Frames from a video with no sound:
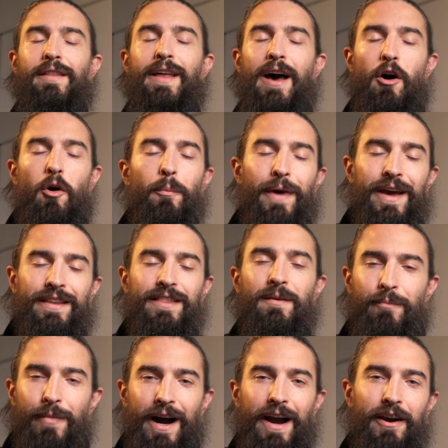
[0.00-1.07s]
That will make the
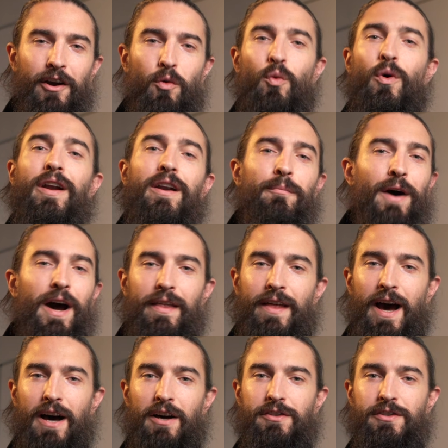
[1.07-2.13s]
buyer want to buy the
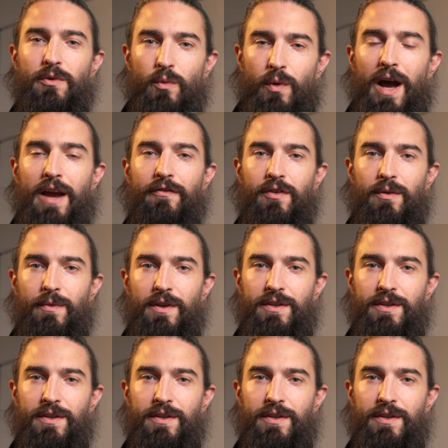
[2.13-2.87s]
house right from the